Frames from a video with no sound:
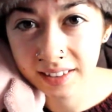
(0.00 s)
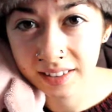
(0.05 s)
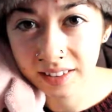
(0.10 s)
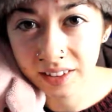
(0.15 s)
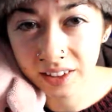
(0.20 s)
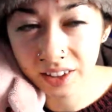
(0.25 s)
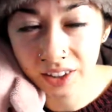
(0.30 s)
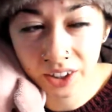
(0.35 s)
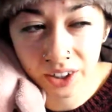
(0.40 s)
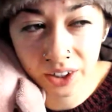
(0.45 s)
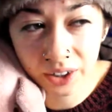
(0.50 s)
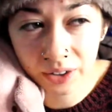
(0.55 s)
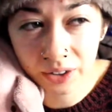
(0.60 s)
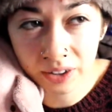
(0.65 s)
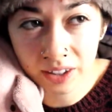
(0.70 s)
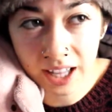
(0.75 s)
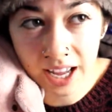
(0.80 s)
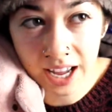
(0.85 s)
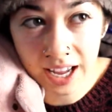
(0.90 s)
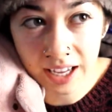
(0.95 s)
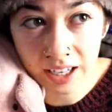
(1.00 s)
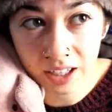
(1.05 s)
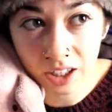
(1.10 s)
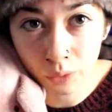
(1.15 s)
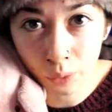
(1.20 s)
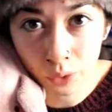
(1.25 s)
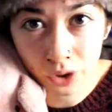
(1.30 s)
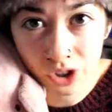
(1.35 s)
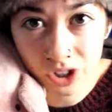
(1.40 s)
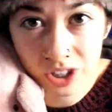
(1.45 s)
you know, like
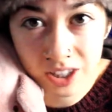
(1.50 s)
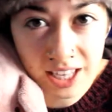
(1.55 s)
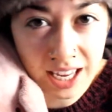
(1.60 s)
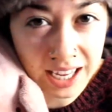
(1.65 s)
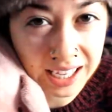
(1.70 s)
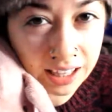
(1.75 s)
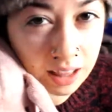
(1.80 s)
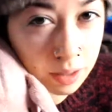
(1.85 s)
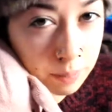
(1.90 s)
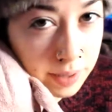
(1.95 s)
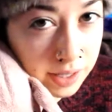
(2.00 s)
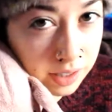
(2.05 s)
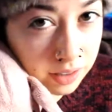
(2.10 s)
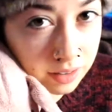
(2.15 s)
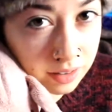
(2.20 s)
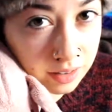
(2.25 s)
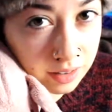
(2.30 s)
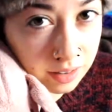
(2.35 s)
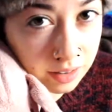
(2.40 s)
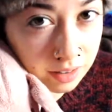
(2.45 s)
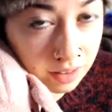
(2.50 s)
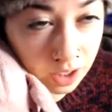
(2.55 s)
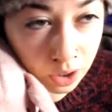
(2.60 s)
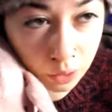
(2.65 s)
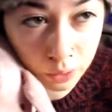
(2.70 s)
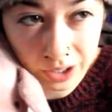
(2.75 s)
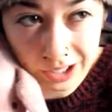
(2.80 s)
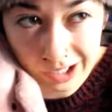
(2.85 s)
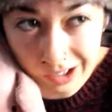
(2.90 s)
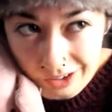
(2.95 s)
we're just taking the milk. They
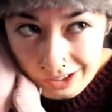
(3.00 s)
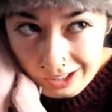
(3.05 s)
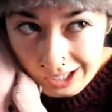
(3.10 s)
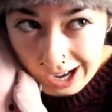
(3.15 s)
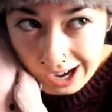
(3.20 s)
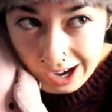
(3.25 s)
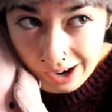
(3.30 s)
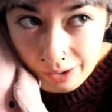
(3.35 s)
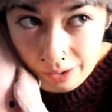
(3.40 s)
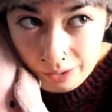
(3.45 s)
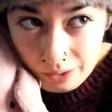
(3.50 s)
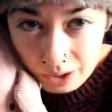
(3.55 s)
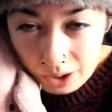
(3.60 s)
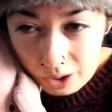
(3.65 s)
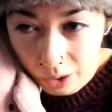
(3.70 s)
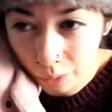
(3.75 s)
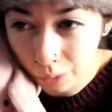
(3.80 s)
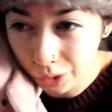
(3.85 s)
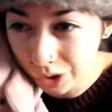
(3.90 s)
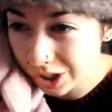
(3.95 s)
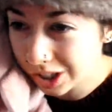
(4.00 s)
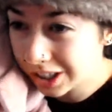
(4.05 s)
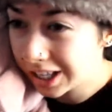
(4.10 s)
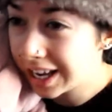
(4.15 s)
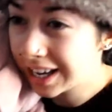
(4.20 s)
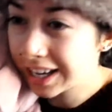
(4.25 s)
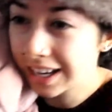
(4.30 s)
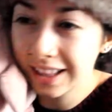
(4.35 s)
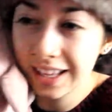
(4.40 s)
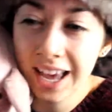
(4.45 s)
don't kill the cow. We're just
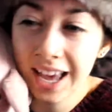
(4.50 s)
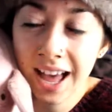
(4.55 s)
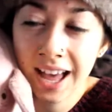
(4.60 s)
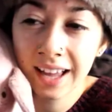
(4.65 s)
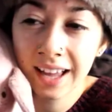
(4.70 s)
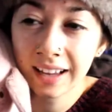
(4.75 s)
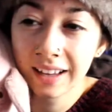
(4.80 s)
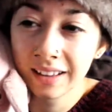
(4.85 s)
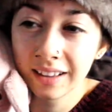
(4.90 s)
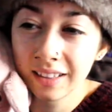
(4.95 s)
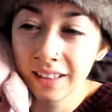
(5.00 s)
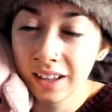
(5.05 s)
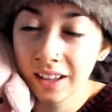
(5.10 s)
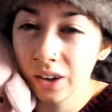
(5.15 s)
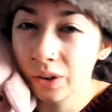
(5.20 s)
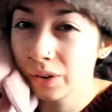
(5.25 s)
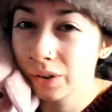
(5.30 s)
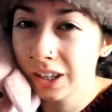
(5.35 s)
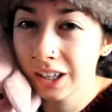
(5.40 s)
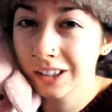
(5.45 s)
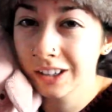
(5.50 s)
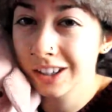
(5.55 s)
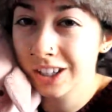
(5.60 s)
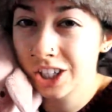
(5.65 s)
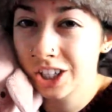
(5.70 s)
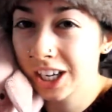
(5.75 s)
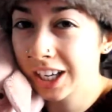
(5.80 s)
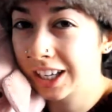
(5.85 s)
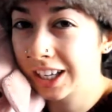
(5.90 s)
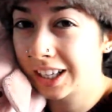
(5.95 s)
taking the egg. They don't kill the
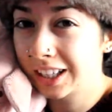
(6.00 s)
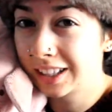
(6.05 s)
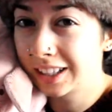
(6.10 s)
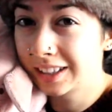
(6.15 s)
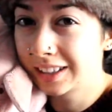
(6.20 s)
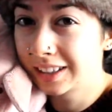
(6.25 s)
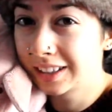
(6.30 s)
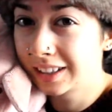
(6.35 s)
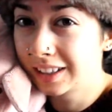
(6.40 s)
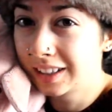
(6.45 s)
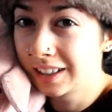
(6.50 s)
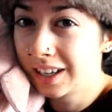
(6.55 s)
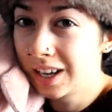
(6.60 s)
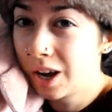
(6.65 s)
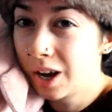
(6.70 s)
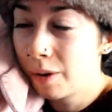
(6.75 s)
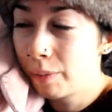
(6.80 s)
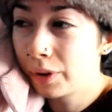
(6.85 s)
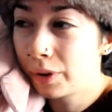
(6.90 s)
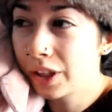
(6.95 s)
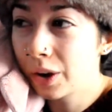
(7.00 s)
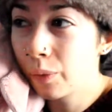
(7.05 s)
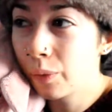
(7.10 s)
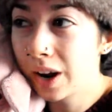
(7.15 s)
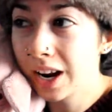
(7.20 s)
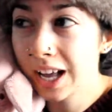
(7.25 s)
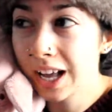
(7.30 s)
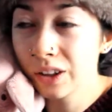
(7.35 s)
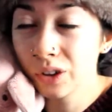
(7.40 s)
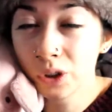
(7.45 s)
chicken. But then
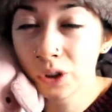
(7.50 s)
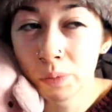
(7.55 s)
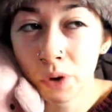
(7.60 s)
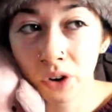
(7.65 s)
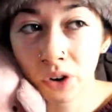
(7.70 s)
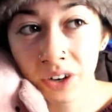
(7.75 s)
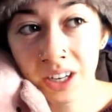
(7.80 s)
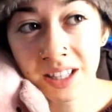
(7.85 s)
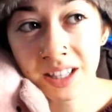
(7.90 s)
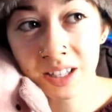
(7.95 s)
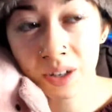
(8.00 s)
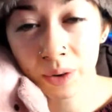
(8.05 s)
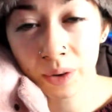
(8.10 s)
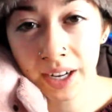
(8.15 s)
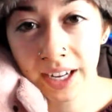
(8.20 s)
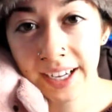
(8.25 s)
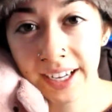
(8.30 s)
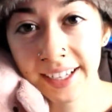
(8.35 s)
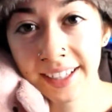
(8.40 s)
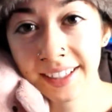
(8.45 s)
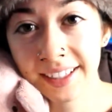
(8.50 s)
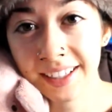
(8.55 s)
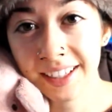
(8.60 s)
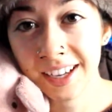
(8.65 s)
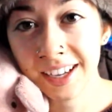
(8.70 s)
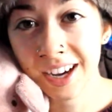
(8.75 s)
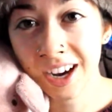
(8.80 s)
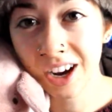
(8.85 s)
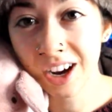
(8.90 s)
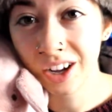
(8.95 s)
when I looked more into it,
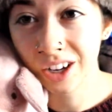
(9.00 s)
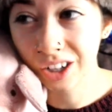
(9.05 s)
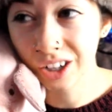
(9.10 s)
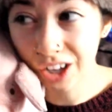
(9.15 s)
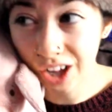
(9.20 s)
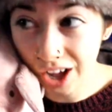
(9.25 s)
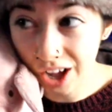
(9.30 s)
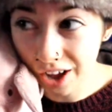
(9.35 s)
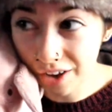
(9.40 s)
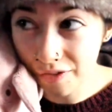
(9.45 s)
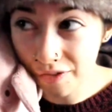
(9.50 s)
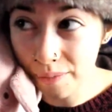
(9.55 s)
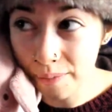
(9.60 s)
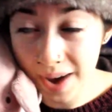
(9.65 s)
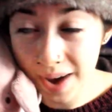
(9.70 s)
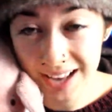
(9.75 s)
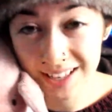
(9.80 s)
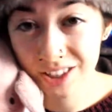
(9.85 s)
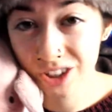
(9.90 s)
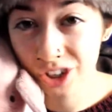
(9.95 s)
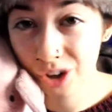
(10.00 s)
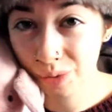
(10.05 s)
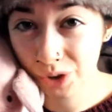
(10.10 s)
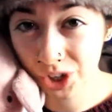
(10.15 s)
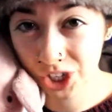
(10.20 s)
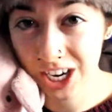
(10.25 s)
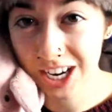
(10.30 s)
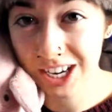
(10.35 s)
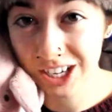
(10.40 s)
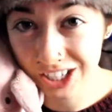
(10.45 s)
a lot of messed up
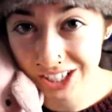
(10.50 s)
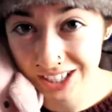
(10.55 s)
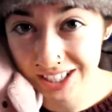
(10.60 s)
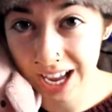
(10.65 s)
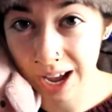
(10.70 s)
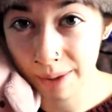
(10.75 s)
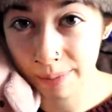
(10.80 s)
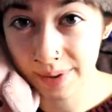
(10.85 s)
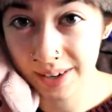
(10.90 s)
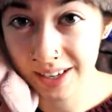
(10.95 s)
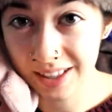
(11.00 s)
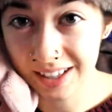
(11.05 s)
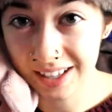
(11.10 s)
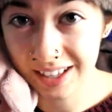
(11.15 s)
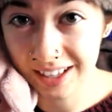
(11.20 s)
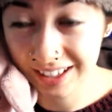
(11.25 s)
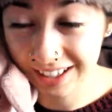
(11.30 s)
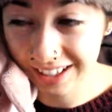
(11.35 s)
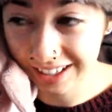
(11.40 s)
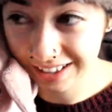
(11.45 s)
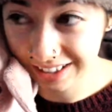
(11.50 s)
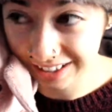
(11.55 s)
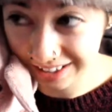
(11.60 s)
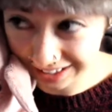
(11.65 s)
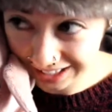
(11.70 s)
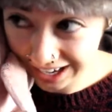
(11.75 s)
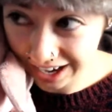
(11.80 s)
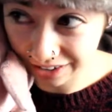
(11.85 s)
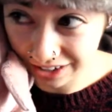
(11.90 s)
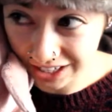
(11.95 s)
shit does happen in the
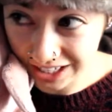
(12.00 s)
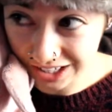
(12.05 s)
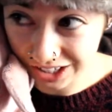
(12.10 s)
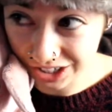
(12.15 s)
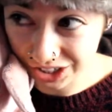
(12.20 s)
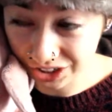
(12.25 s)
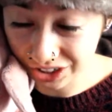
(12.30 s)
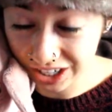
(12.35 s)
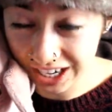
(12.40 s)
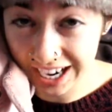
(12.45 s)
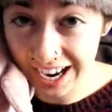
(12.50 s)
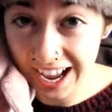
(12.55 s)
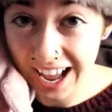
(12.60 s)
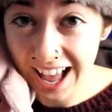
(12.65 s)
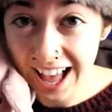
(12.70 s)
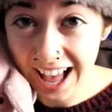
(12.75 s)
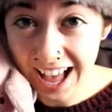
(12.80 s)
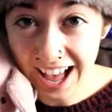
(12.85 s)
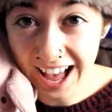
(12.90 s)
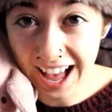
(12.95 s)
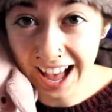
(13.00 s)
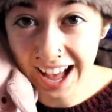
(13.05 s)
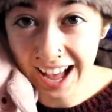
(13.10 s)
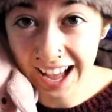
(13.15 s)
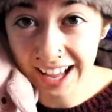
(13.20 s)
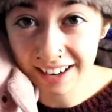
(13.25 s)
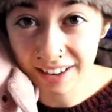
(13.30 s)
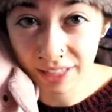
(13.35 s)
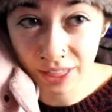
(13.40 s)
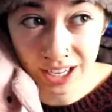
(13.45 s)
dairy industry
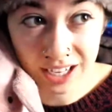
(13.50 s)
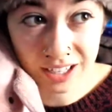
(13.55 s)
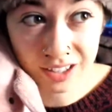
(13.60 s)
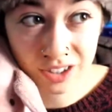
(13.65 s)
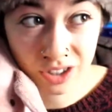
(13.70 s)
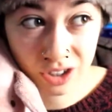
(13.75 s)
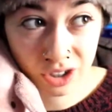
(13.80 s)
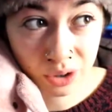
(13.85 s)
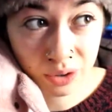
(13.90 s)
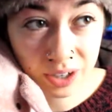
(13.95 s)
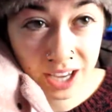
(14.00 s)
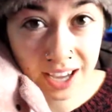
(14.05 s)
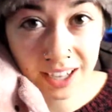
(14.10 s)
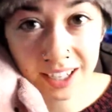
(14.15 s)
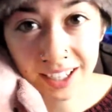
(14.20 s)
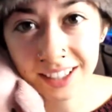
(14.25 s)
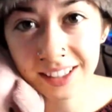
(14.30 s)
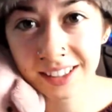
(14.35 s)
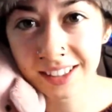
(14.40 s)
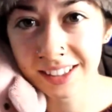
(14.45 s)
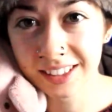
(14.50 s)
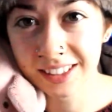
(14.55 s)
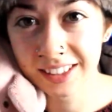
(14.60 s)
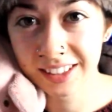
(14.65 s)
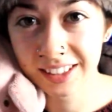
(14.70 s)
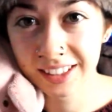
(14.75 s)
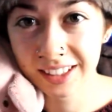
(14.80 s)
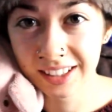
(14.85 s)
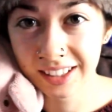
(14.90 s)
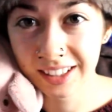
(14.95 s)
and things do get killed.
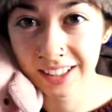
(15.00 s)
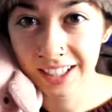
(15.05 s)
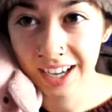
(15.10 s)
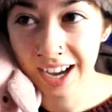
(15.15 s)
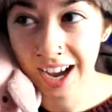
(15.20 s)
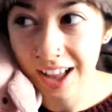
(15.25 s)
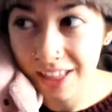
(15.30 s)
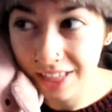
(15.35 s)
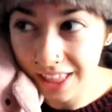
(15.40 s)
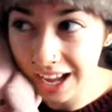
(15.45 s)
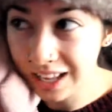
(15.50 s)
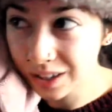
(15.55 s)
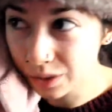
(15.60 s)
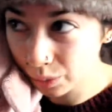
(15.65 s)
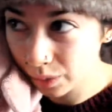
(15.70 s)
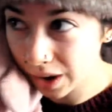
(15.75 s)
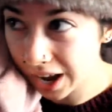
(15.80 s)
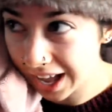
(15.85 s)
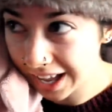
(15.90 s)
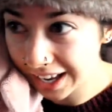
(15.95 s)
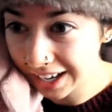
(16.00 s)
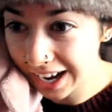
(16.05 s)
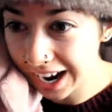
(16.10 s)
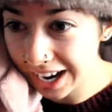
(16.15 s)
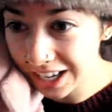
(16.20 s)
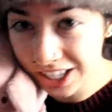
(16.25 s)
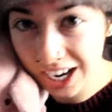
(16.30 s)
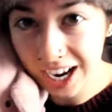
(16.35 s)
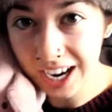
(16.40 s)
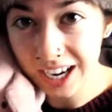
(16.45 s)
And that's when
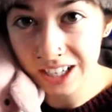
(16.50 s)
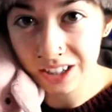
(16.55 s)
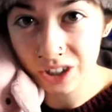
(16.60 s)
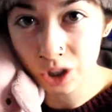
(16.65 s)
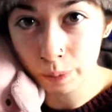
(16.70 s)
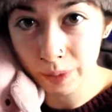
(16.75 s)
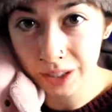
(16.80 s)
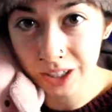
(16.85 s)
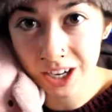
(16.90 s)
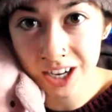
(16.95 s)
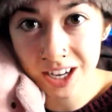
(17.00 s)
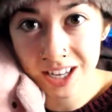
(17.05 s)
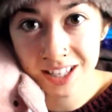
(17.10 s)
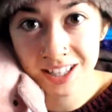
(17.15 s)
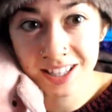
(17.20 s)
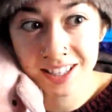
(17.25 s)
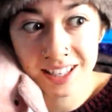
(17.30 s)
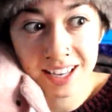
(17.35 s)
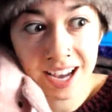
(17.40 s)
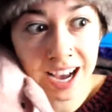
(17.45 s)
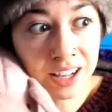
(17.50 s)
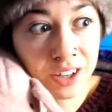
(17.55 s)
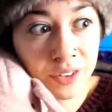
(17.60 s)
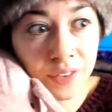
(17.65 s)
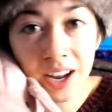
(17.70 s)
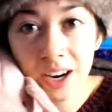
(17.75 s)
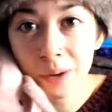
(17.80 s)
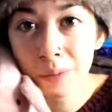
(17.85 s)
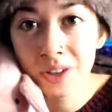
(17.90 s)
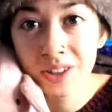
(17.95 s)
I changed, because I
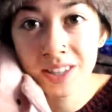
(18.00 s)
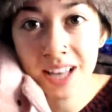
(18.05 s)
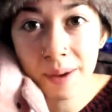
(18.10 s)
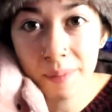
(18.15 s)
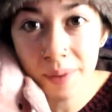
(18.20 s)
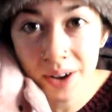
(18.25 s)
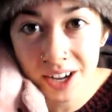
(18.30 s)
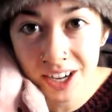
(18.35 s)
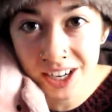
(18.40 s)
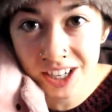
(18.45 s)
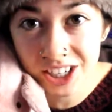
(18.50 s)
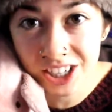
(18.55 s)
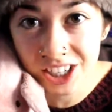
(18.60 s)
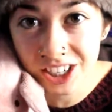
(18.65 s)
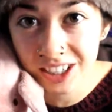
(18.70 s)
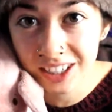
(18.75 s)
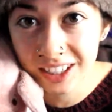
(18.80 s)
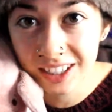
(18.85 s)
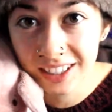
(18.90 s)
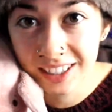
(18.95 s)
love animals that much.